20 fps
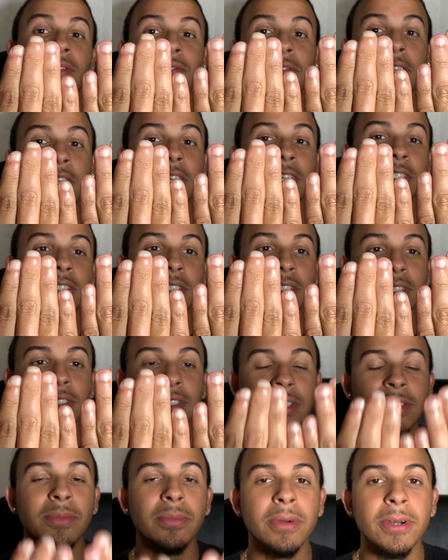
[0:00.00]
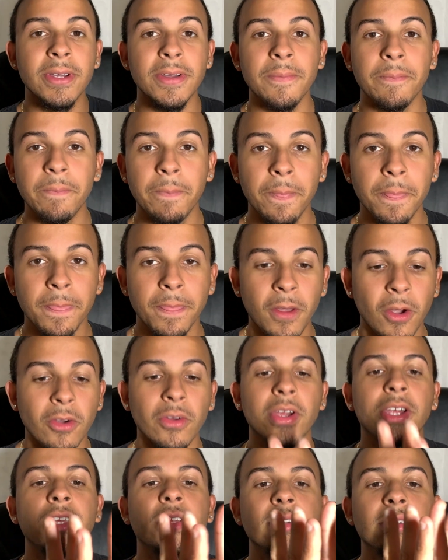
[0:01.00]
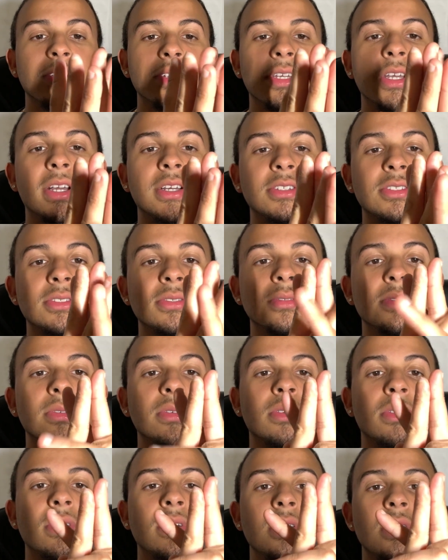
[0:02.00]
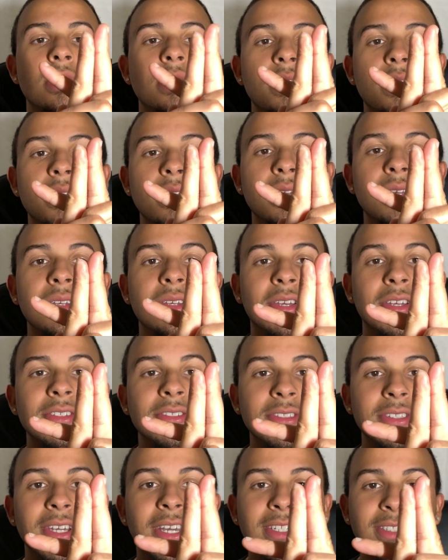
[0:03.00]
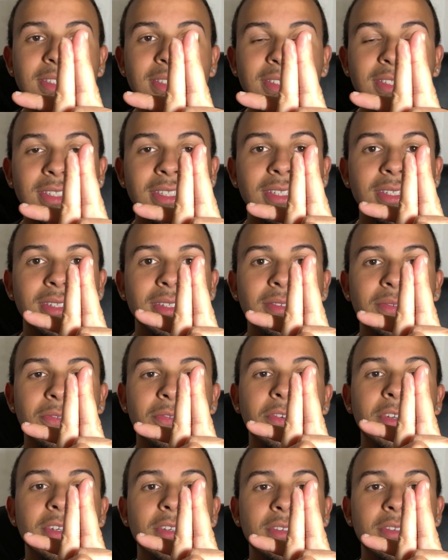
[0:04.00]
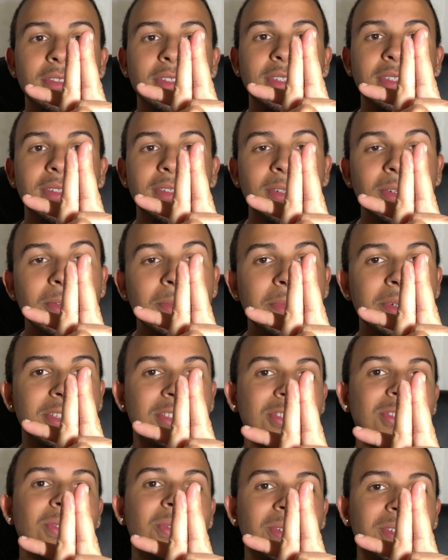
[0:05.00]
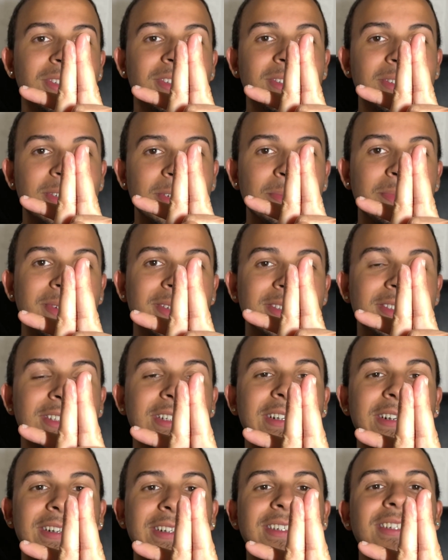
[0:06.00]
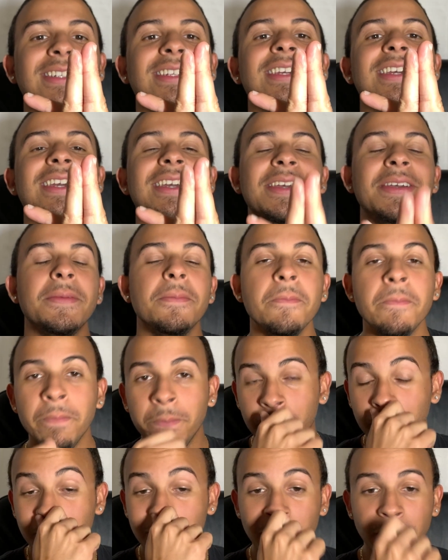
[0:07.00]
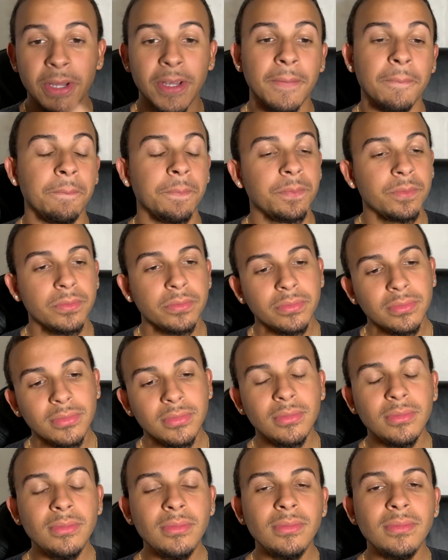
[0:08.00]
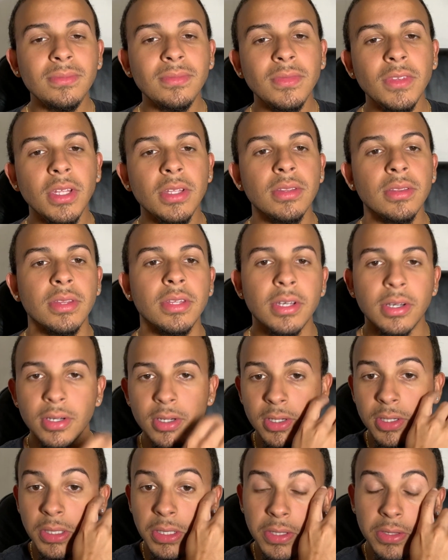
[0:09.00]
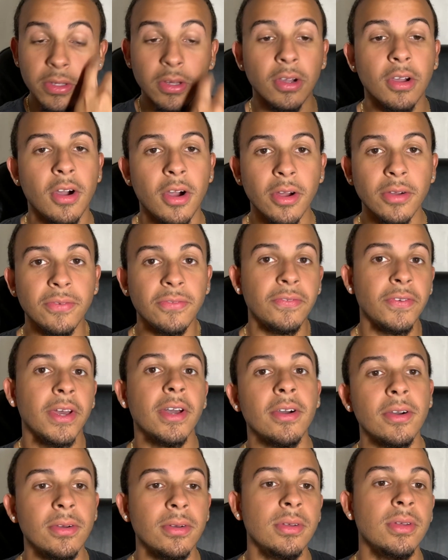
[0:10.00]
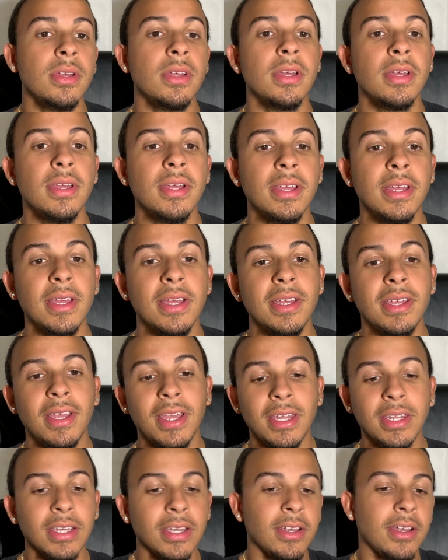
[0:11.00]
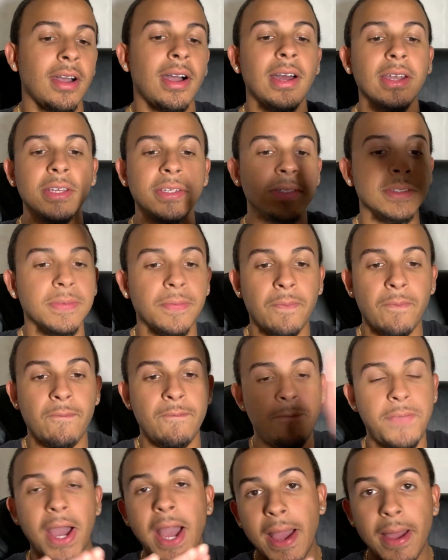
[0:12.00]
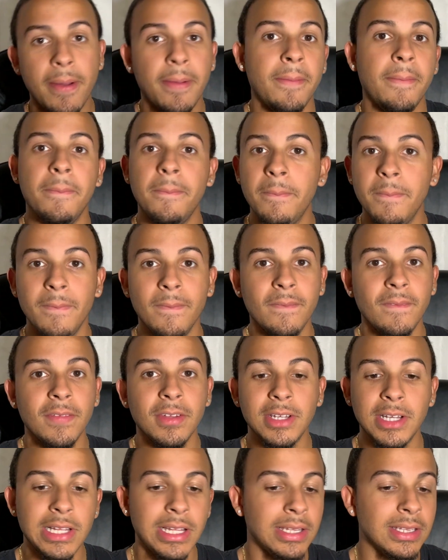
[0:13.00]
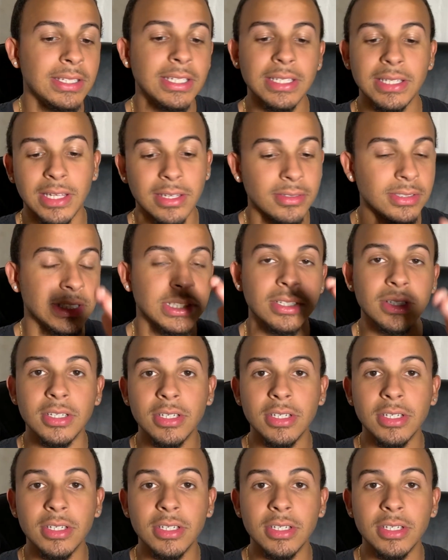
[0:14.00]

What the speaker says: if you guys could see, but all right here, I got you. As you guys can see, the finger is a little bit shorter, the tip is gone. But the car fell and it caught it just clean, like it was a